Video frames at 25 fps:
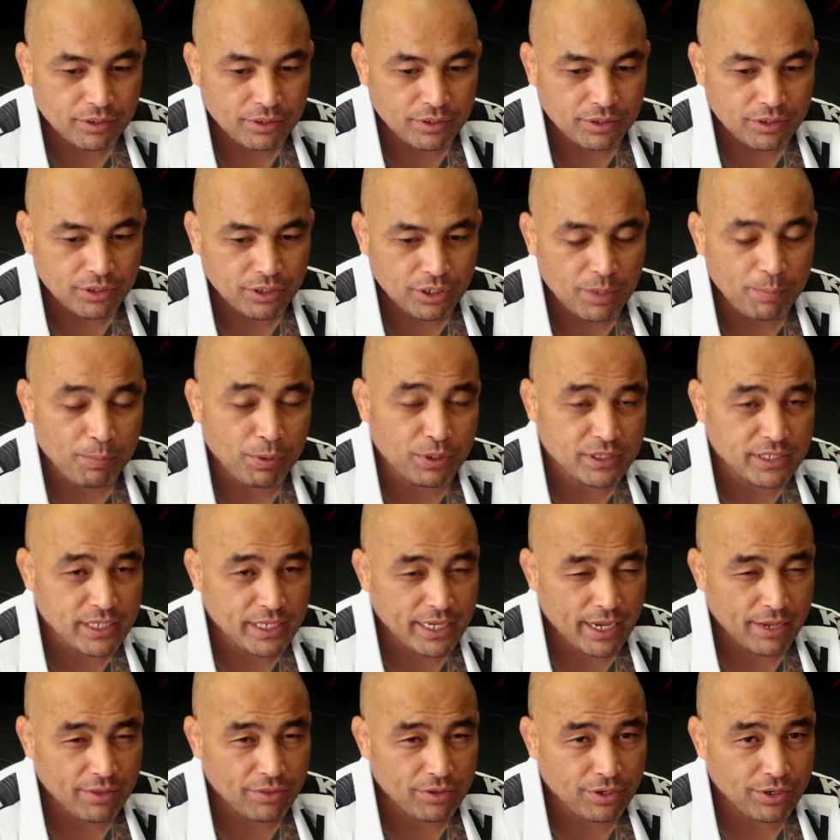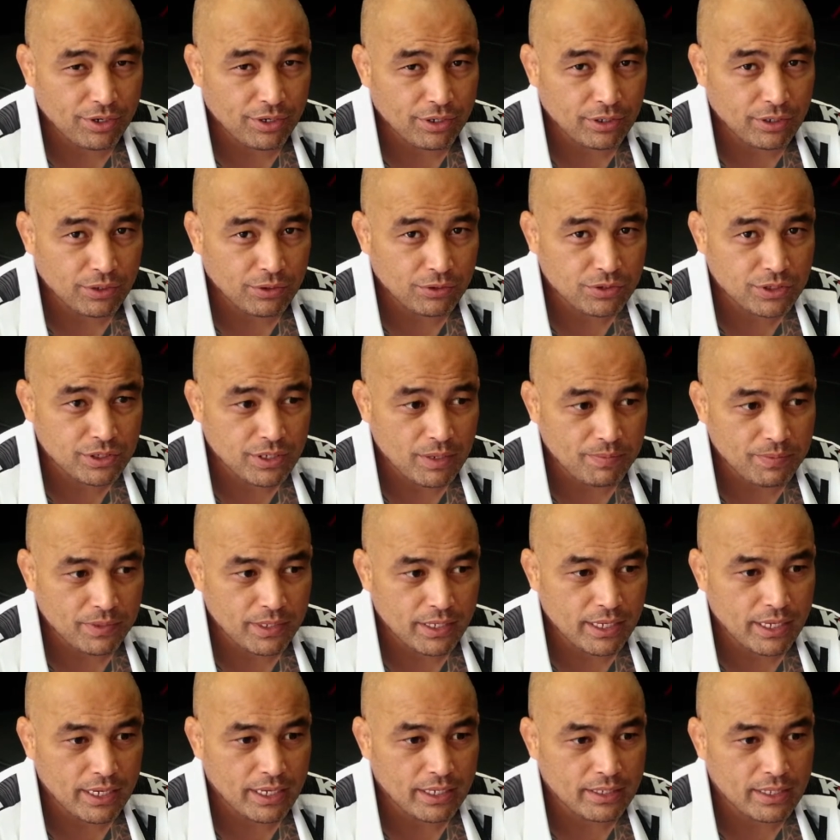going to put together a little
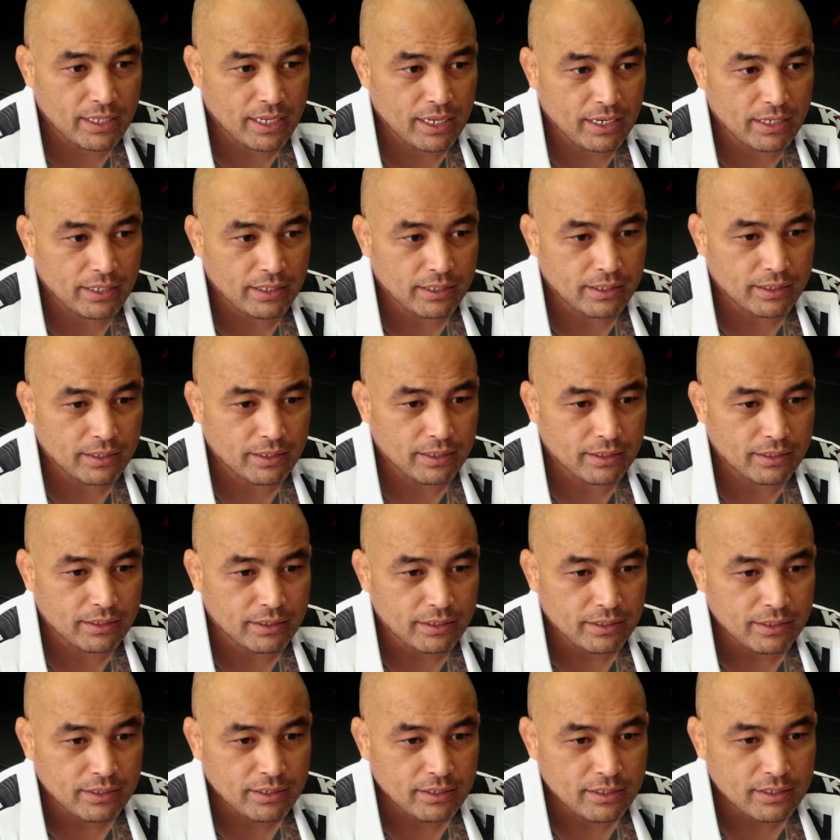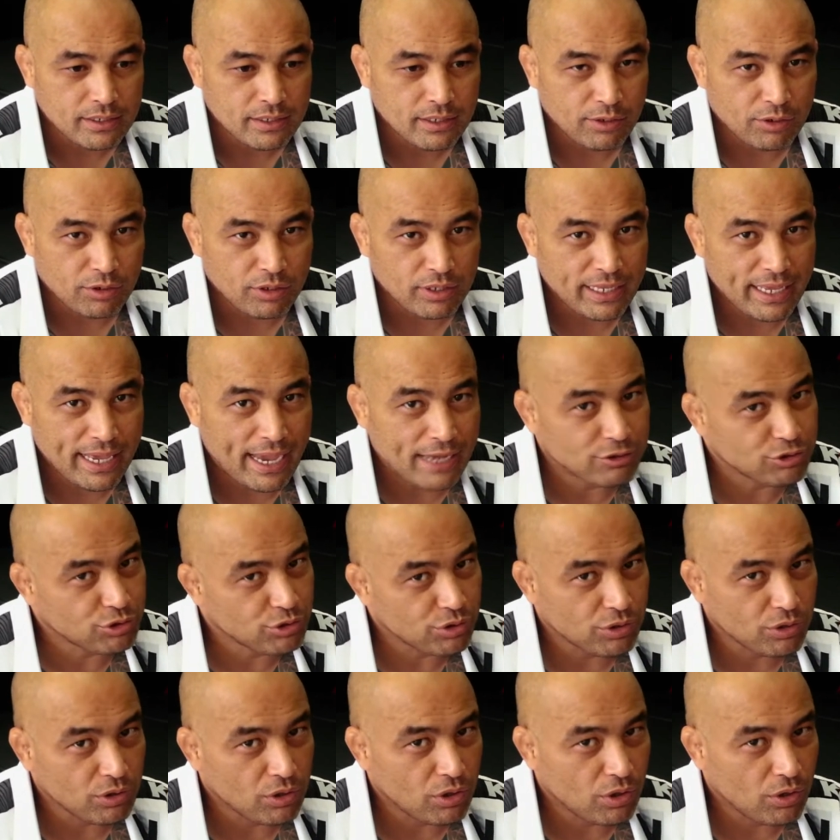something that little
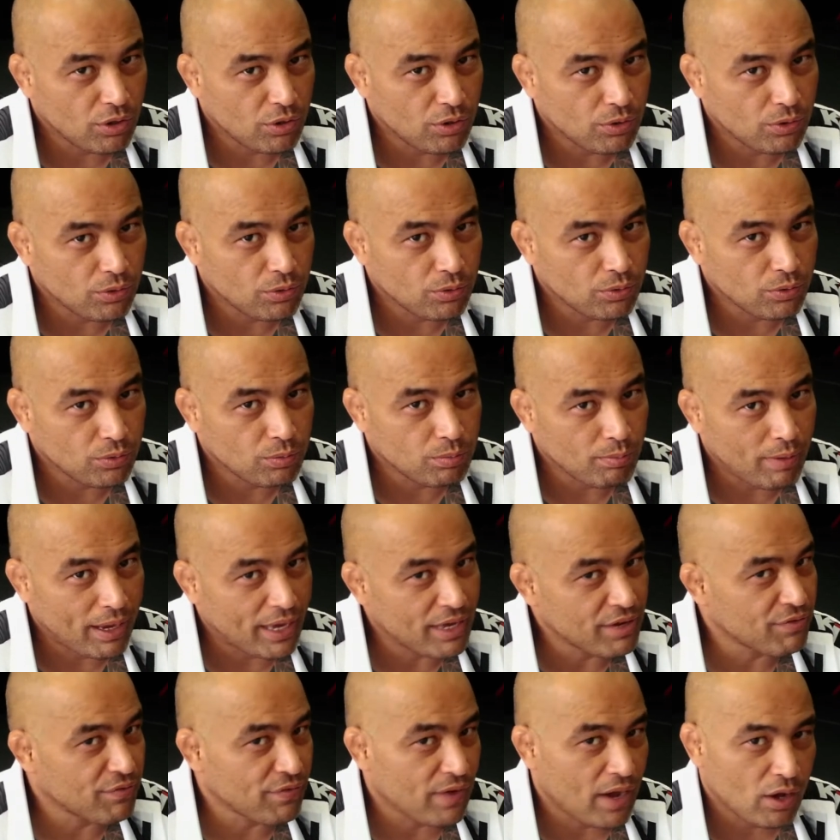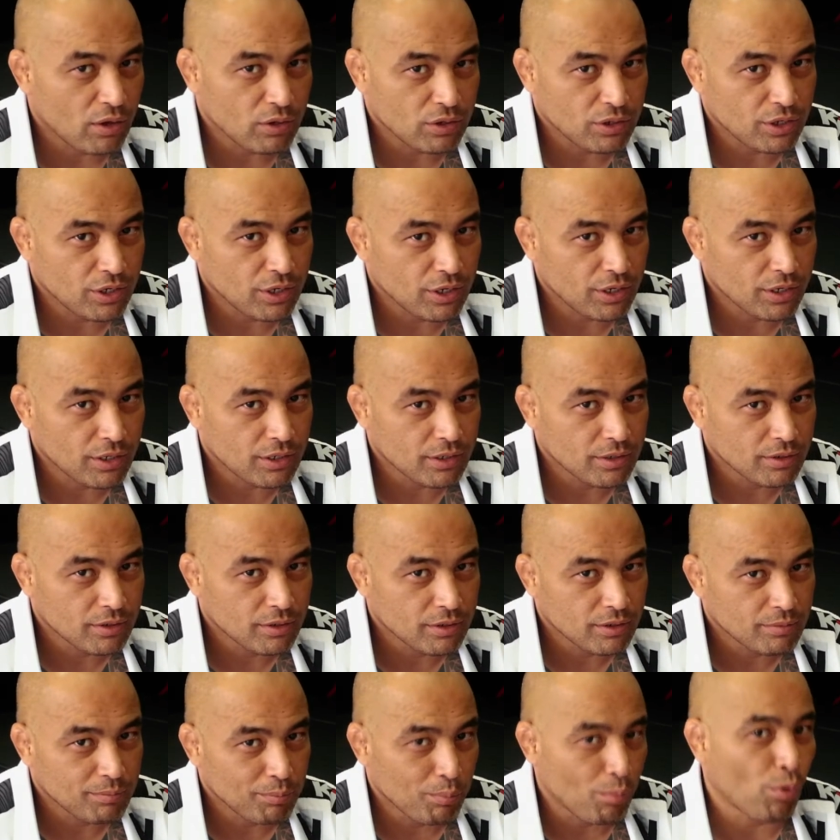Leandro Lowe, Mike Fowler
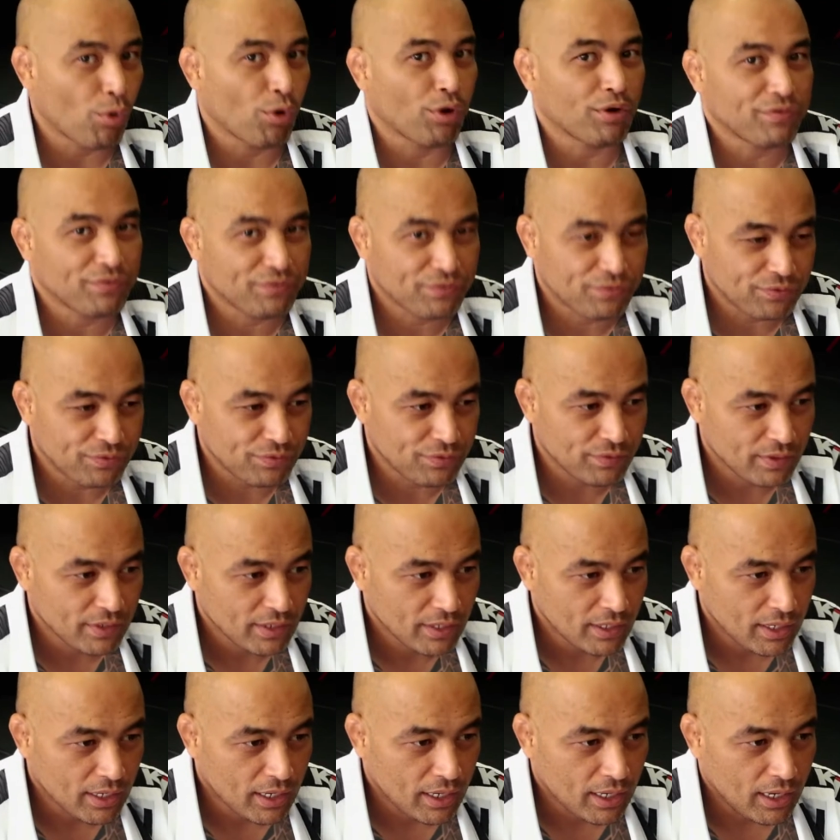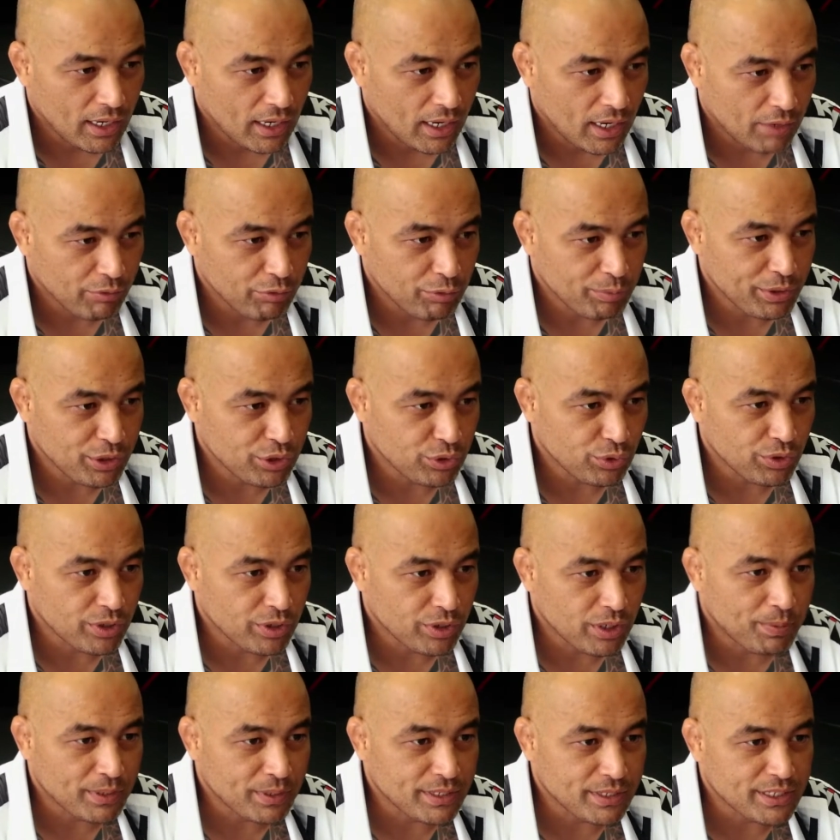morph. We've been doing a
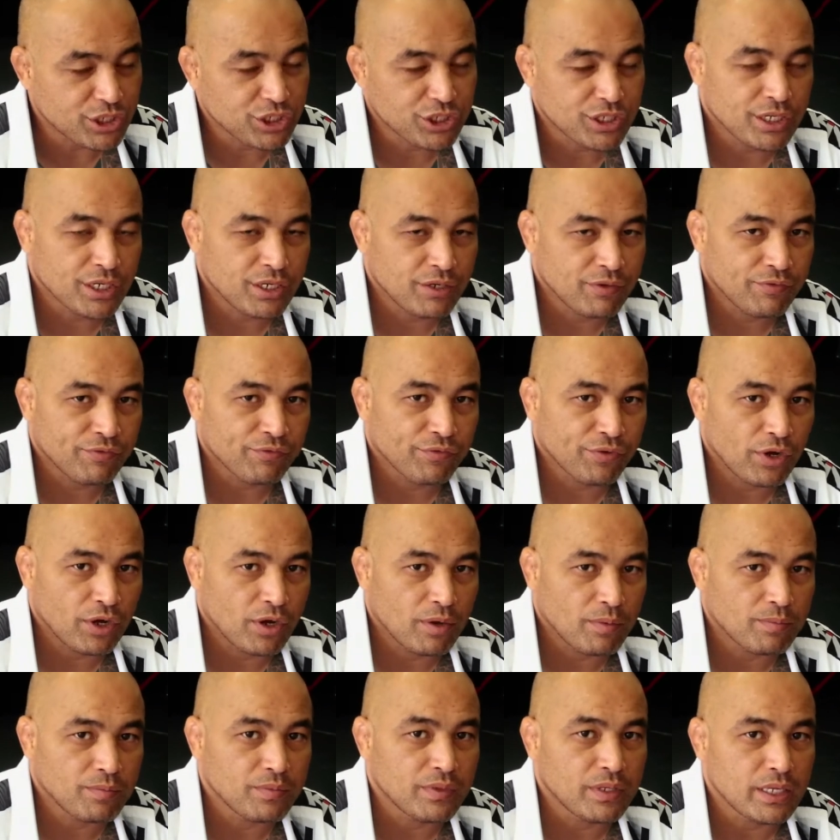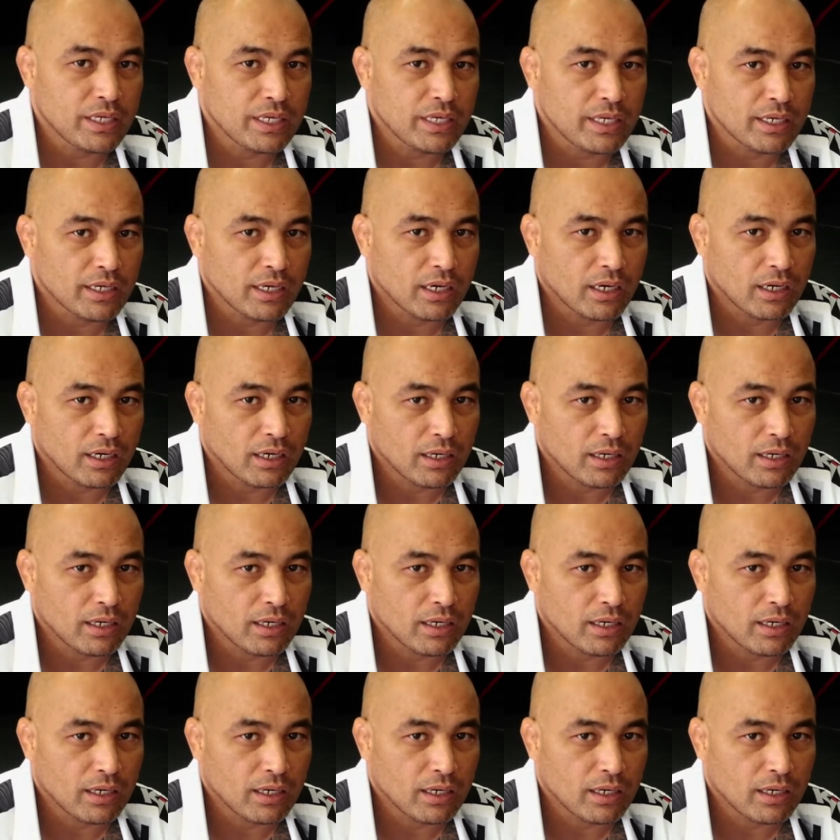position from the